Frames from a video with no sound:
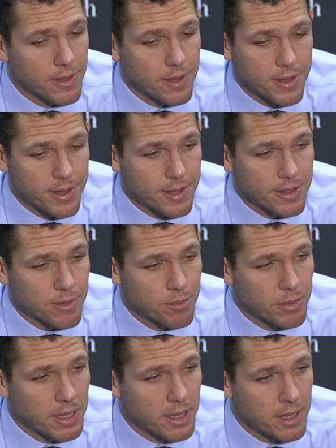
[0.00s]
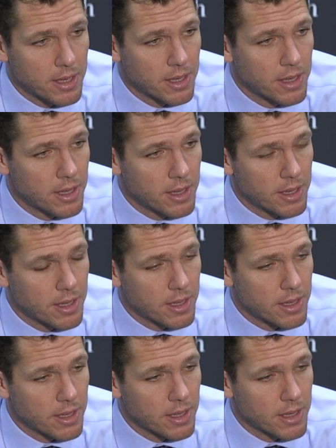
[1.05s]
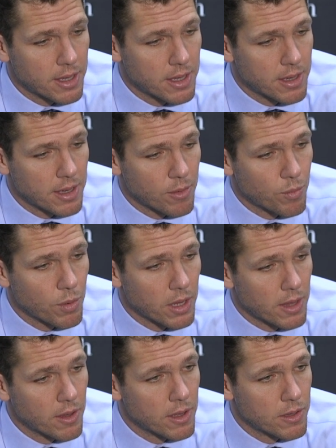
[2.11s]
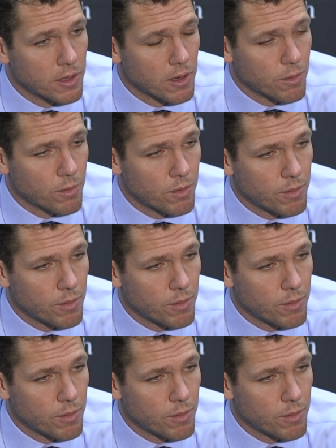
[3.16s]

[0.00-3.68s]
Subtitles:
to be. A really good, you know,